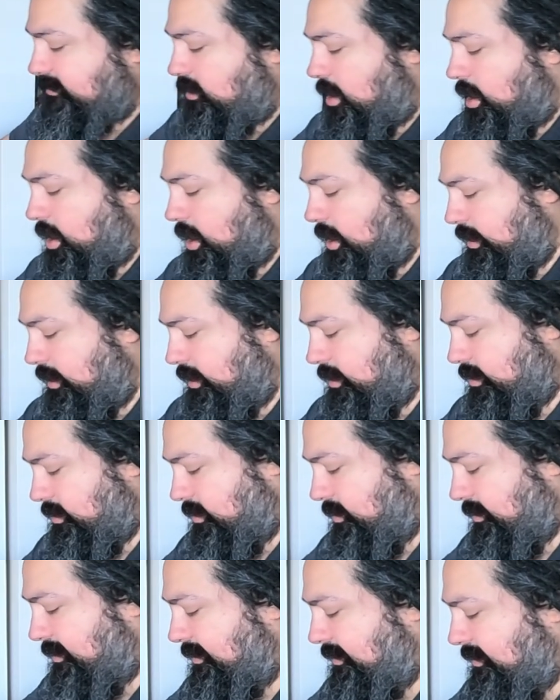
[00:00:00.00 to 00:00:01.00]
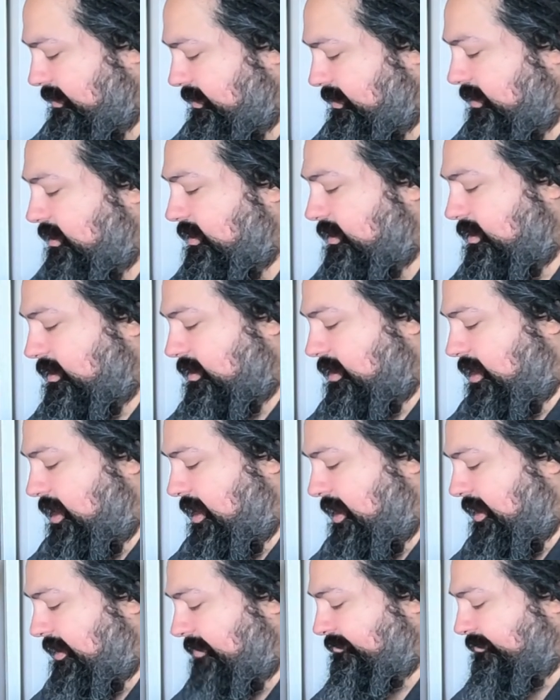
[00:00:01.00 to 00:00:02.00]
are hard
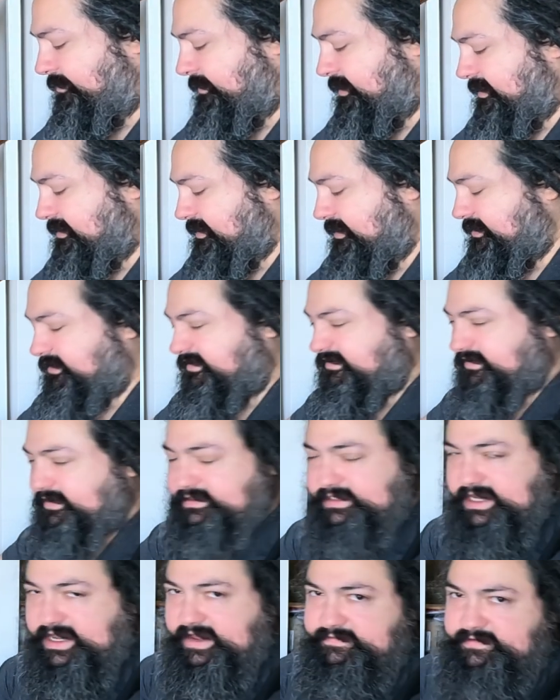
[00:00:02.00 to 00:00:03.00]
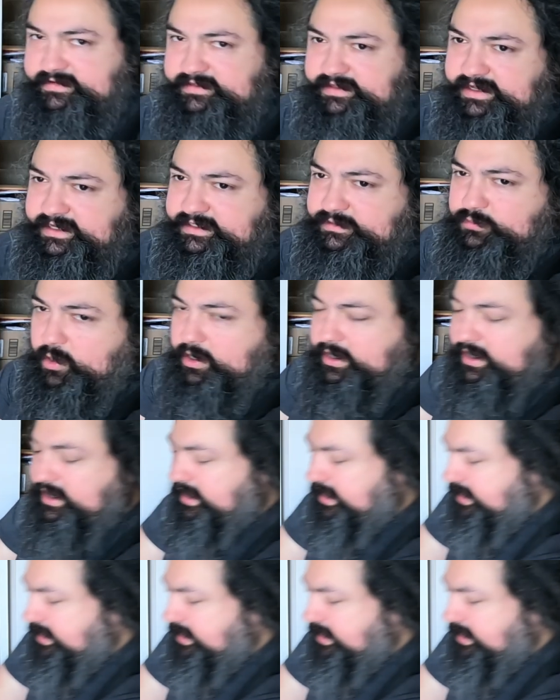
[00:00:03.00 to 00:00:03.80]
because it just feels like everything is working